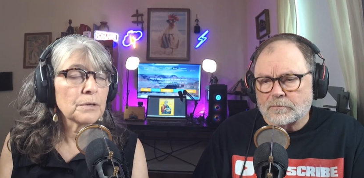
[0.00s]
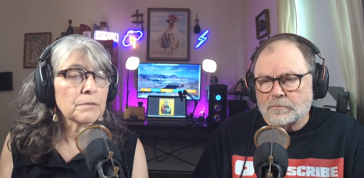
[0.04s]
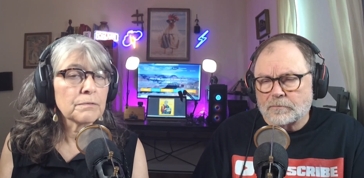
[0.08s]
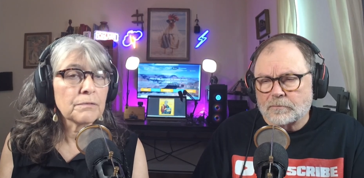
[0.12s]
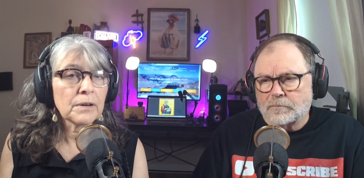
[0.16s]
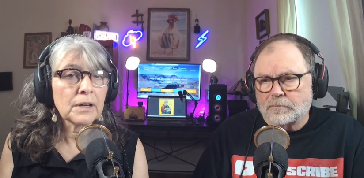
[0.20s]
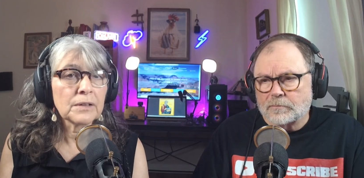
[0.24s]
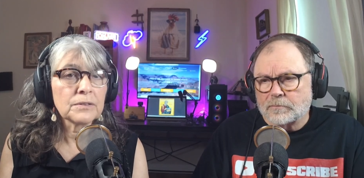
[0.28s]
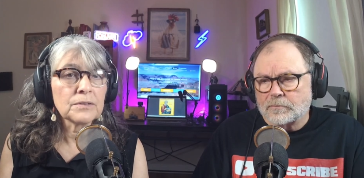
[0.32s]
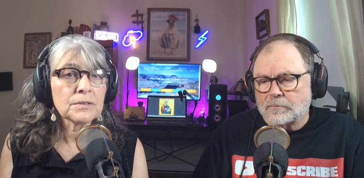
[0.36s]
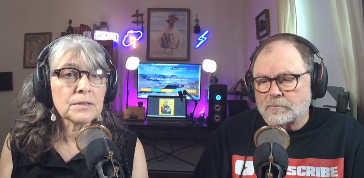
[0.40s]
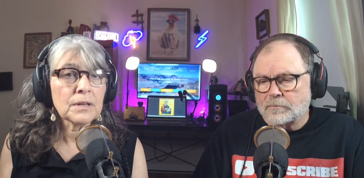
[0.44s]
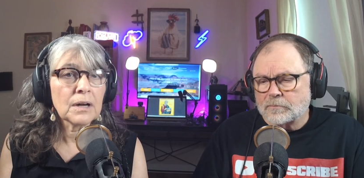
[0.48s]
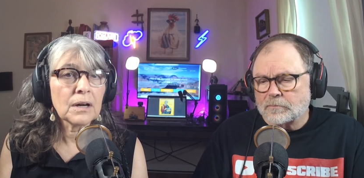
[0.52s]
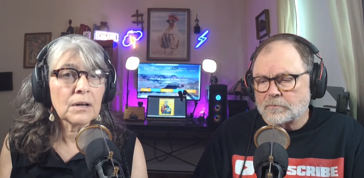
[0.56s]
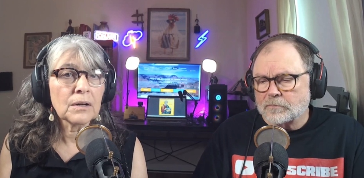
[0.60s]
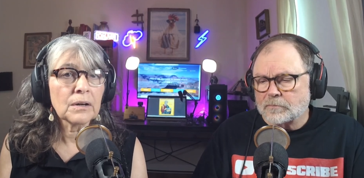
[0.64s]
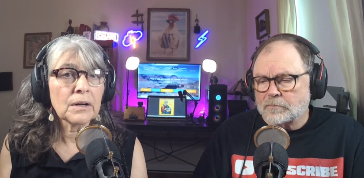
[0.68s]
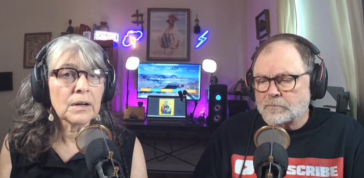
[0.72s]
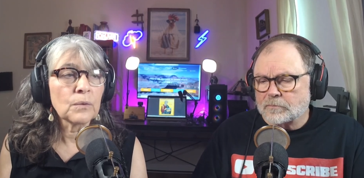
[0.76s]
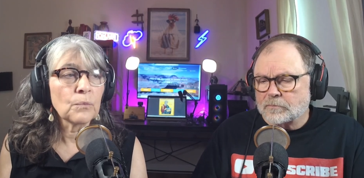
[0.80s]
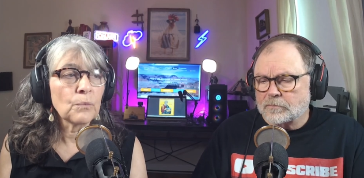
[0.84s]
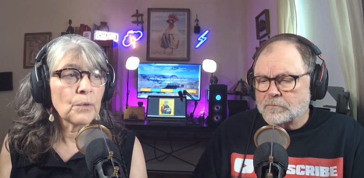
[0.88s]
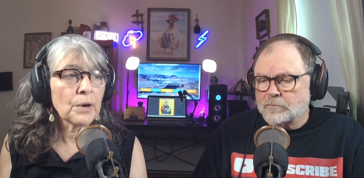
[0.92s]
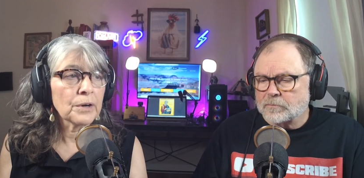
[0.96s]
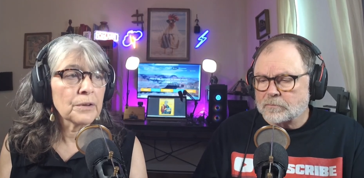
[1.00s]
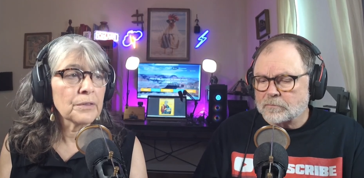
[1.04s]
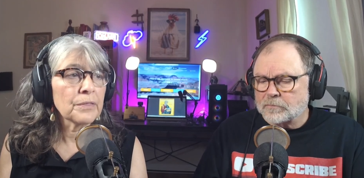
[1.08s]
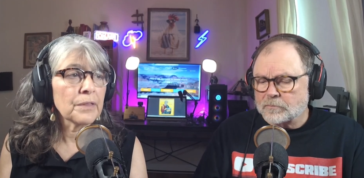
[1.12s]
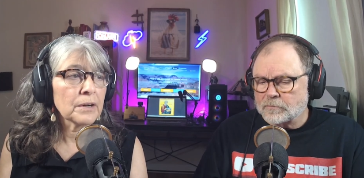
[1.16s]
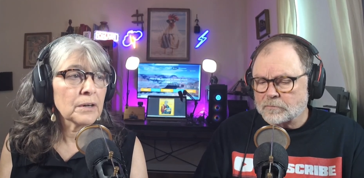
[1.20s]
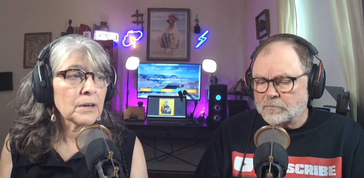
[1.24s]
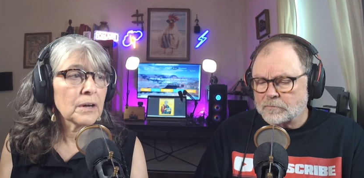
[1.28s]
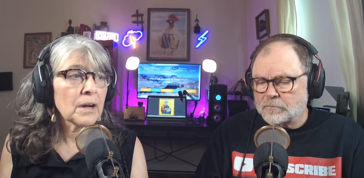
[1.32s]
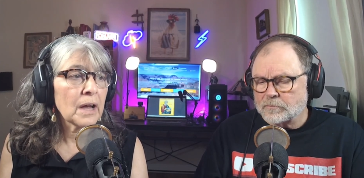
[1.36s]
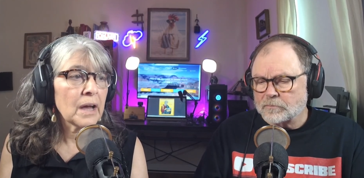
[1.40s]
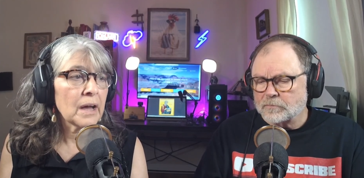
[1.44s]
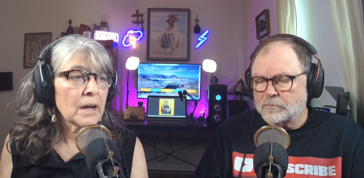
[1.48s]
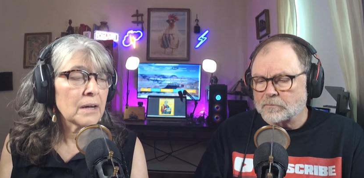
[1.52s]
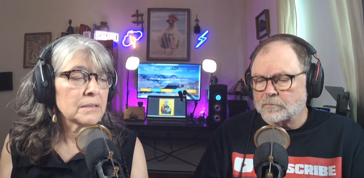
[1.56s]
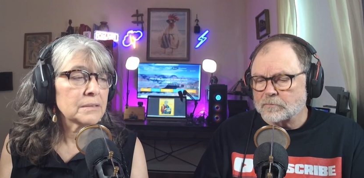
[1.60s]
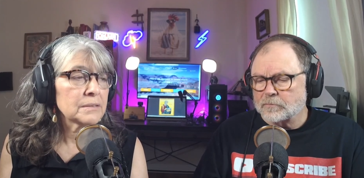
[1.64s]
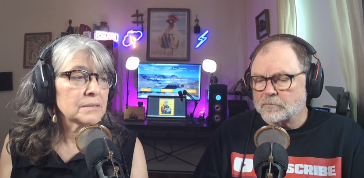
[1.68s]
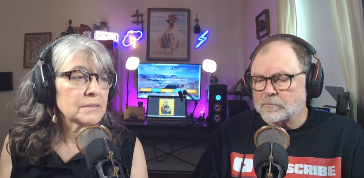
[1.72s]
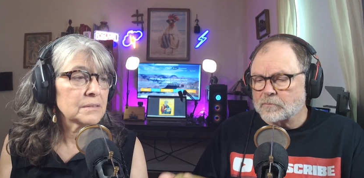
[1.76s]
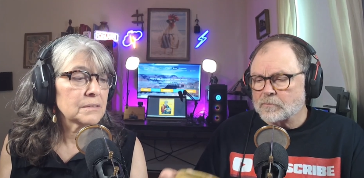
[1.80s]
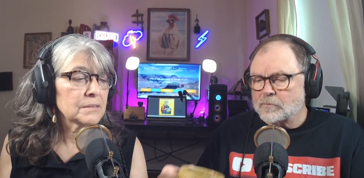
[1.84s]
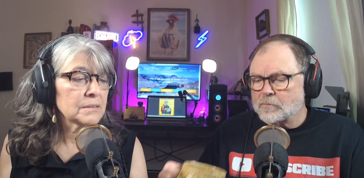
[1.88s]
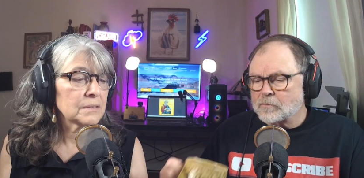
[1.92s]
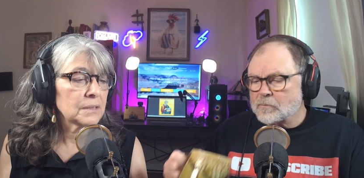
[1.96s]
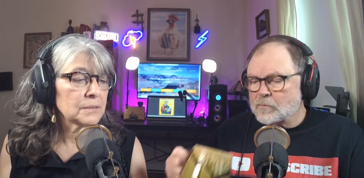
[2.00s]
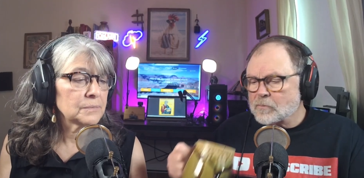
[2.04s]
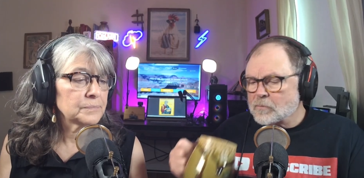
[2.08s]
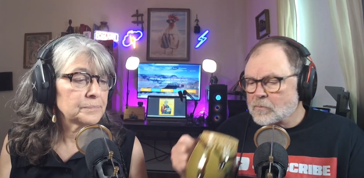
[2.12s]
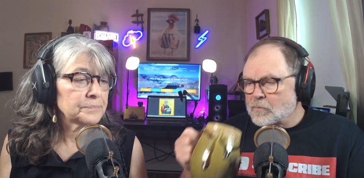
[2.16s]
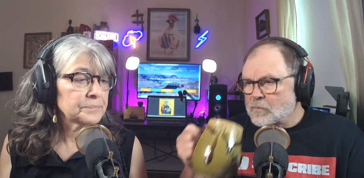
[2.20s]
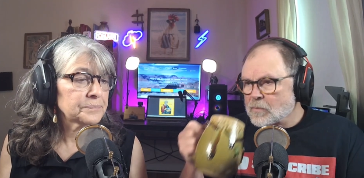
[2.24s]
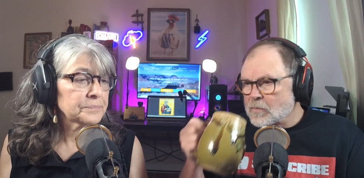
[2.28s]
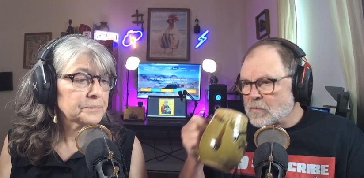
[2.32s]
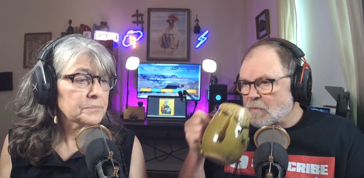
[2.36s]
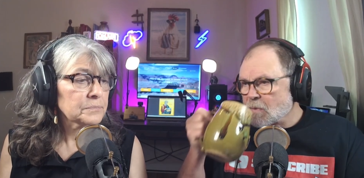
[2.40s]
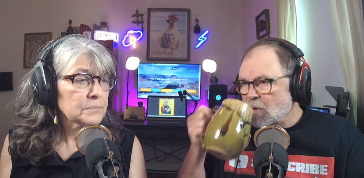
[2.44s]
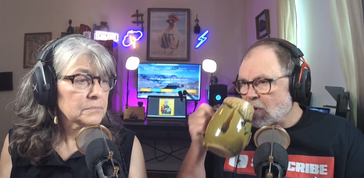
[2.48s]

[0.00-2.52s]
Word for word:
Speaker 1: friends are, and where they're at. Um,